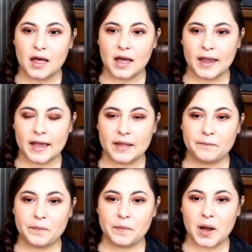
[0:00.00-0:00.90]
And
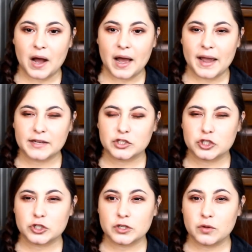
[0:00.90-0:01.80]
by,
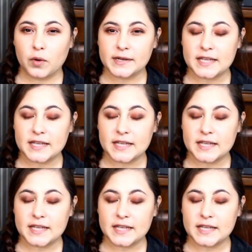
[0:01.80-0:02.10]
I want